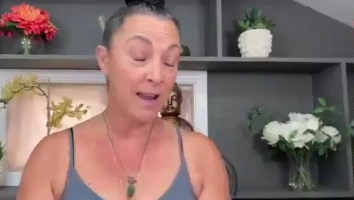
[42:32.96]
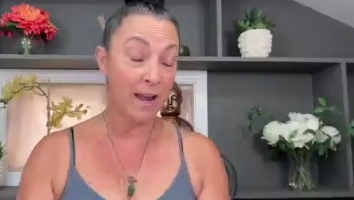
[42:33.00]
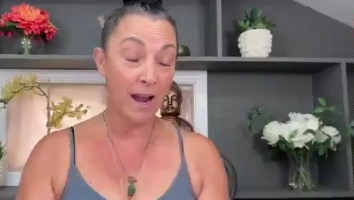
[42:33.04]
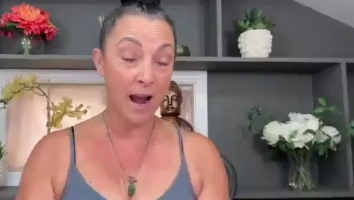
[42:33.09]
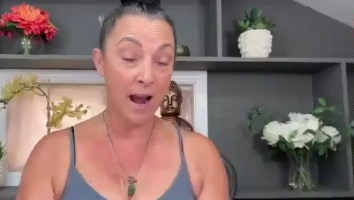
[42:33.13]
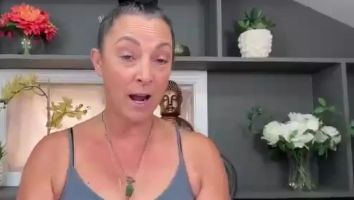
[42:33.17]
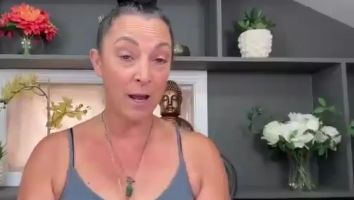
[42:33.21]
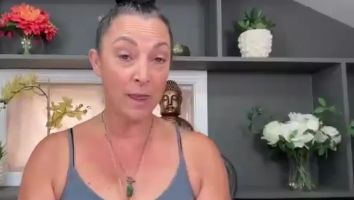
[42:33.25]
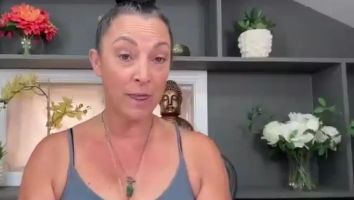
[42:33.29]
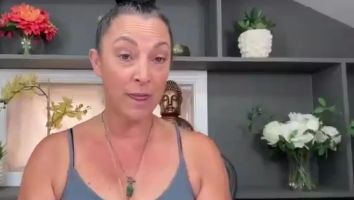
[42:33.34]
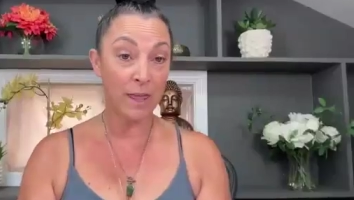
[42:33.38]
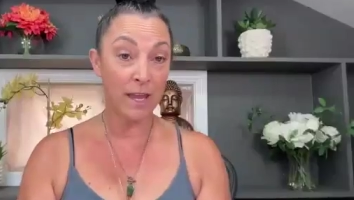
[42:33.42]

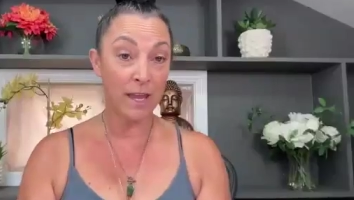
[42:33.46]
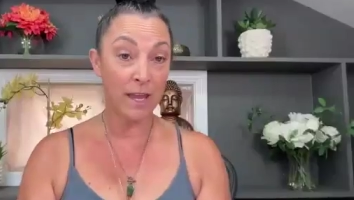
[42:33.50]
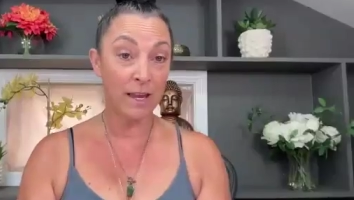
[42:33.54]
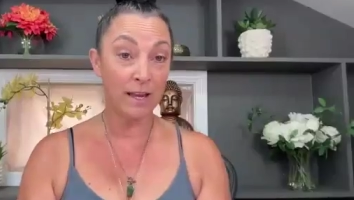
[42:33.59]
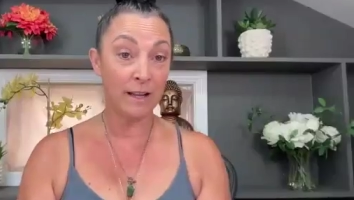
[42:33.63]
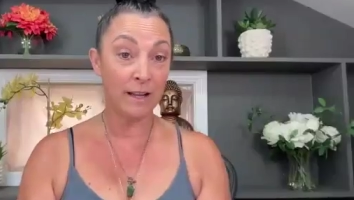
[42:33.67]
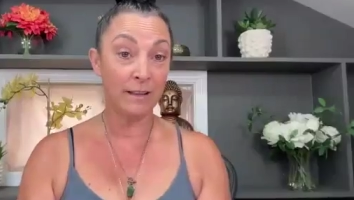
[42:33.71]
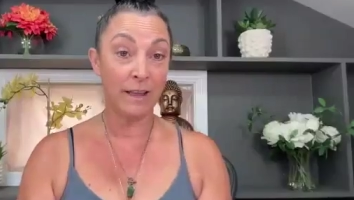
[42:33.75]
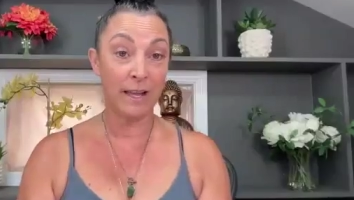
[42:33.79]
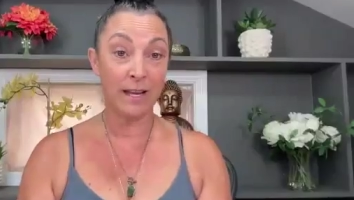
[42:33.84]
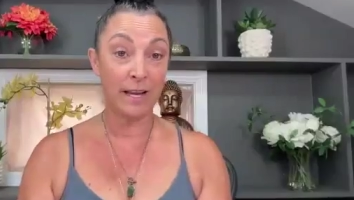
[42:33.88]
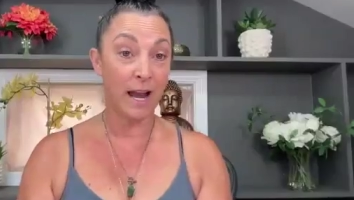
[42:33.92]
AI
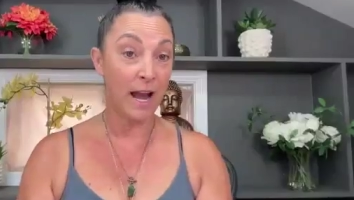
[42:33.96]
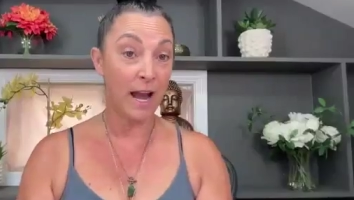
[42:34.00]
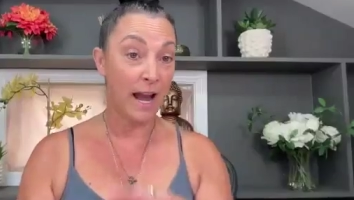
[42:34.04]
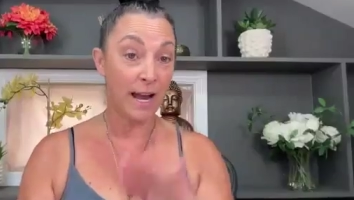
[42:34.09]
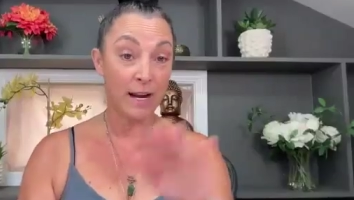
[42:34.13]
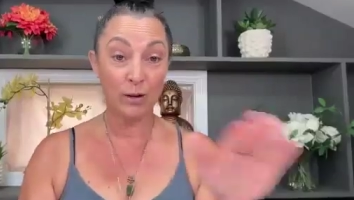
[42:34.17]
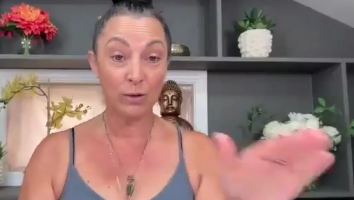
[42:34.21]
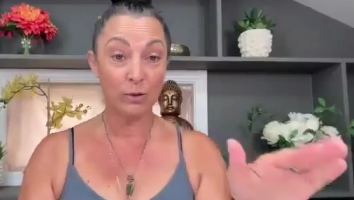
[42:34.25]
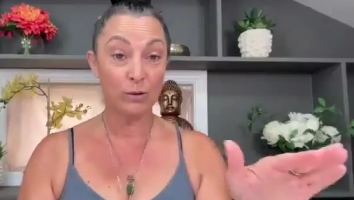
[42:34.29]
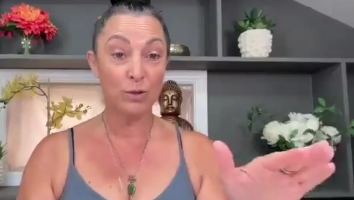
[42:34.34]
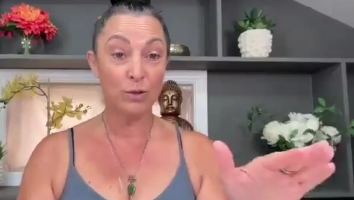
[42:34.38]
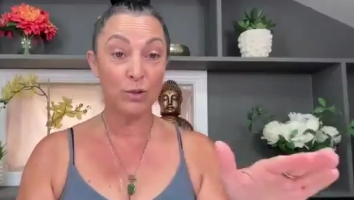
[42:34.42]
thing? Like,
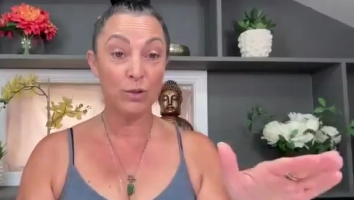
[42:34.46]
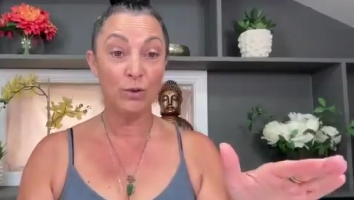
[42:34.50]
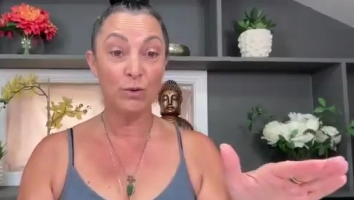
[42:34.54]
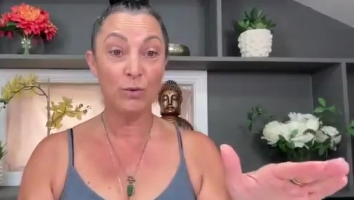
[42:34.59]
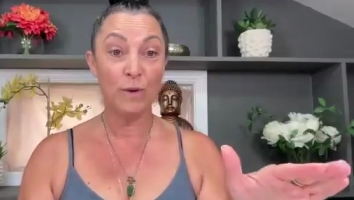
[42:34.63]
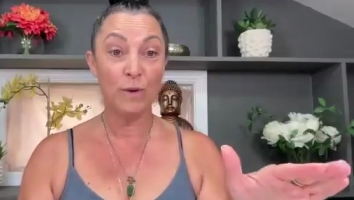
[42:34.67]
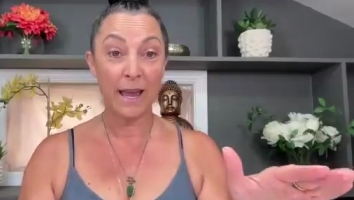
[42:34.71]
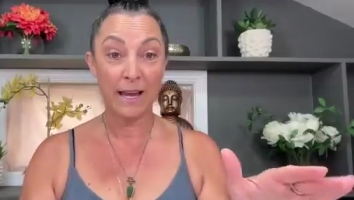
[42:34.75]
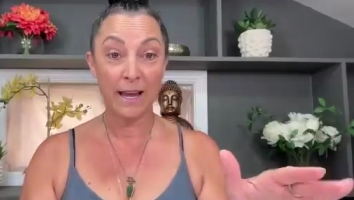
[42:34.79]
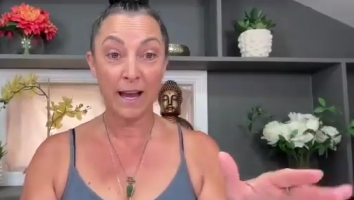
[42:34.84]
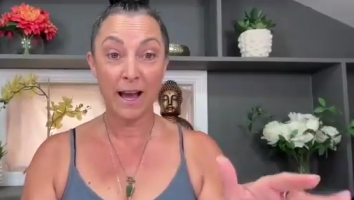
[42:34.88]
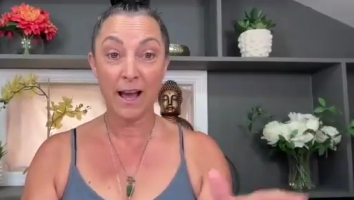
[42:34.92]
I don't
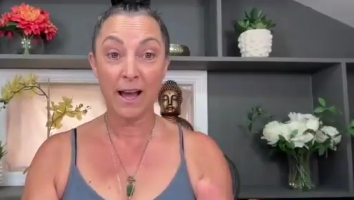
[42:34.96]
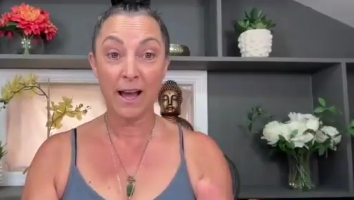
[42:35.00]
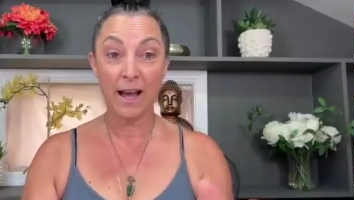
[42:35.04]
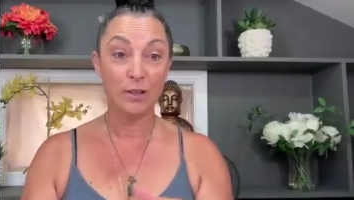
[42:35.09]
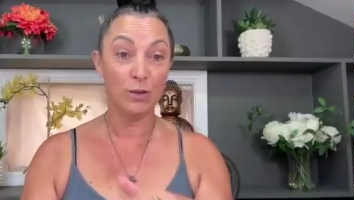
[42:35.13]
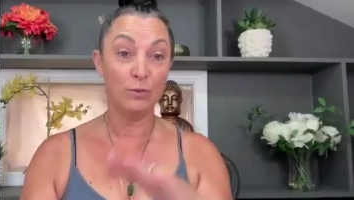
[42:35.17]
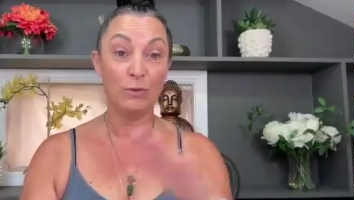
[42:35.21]
do AI.